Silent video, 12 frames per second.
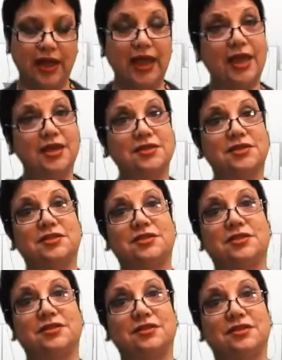And
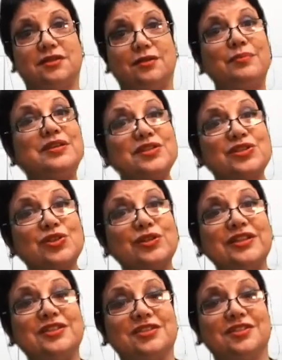Mrs.
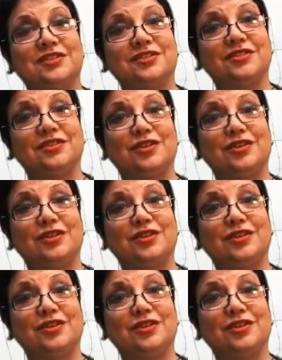Clinton,